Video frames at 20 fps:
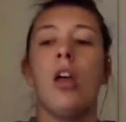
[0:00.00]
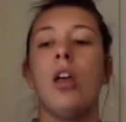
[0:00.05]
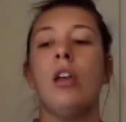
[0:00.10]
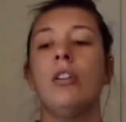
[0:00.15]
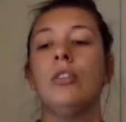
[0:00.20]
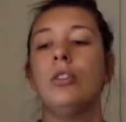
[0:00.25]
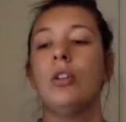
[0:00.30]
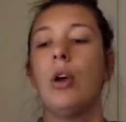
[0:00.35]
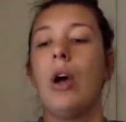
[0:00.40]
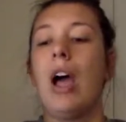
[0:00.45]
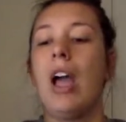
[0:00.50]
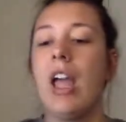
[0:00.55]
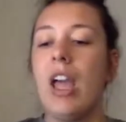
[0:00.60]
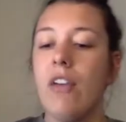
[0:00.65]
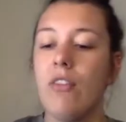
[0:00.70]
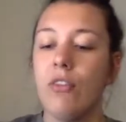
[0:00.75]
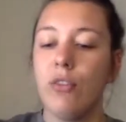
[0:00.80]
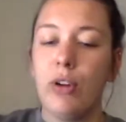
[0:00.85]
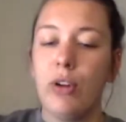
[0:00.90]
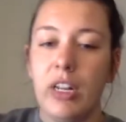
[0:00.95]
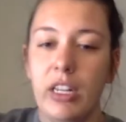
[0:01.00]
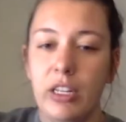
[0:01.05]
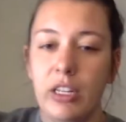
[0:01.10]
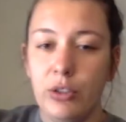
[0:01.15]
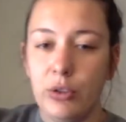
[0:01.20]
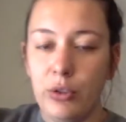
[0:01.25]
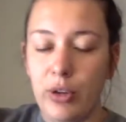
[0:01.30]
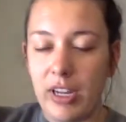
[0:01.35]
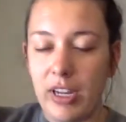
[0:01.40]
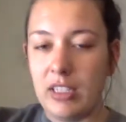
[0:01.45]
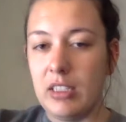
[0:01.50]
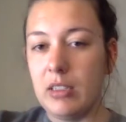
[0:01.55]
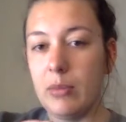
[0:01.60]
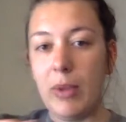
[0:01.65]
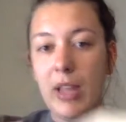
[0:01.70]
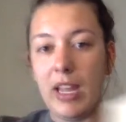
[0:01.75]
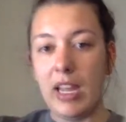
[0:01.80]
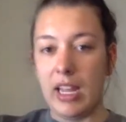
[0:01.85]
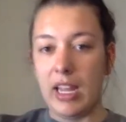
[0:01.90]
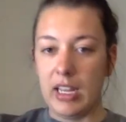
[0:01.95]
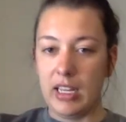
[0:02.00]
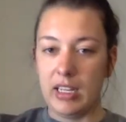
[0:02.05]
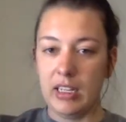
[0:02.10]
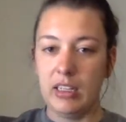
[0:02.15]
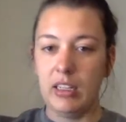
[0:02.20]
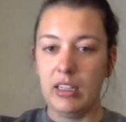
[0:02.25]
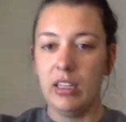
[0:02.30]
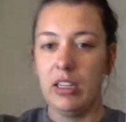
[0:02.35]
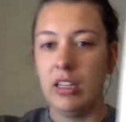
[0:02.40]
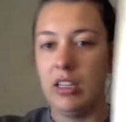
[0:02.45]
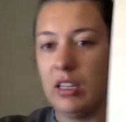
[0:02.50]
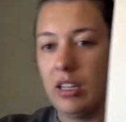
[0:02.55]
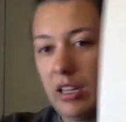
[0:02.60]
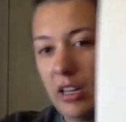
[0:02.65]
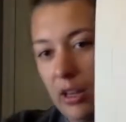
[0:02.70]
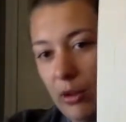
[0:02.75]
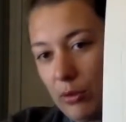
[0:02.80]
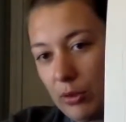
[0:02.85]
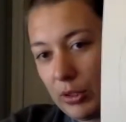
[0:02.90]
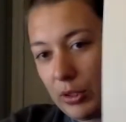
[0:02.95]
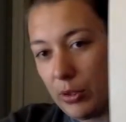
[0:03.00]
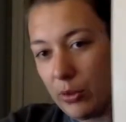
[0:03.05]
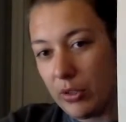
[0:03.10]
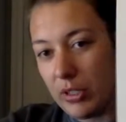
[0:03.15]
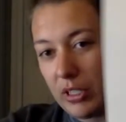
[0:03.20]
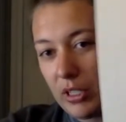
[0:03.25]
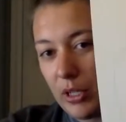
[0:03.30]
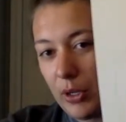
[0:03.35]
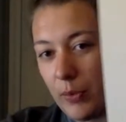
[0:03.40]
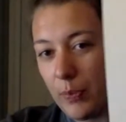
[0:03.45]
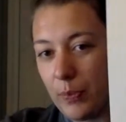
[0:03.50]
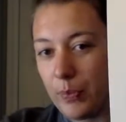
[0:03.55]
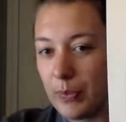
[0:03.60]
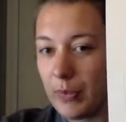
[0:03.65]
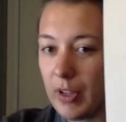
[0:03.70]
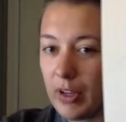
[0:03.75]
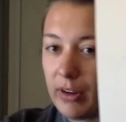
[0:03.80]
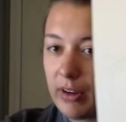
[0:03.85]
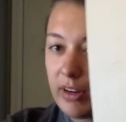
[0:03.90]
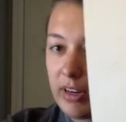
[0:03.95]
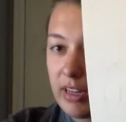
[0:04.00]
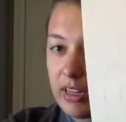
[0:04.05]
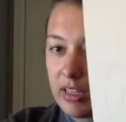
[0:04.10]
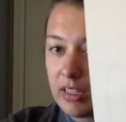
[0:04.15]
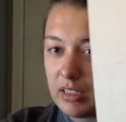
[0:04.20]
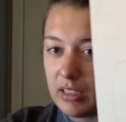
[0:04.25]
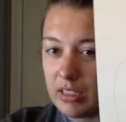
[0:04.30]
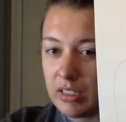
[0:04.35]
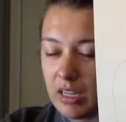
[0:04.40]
So I have already traced my hand, and I will show it to you. There it is.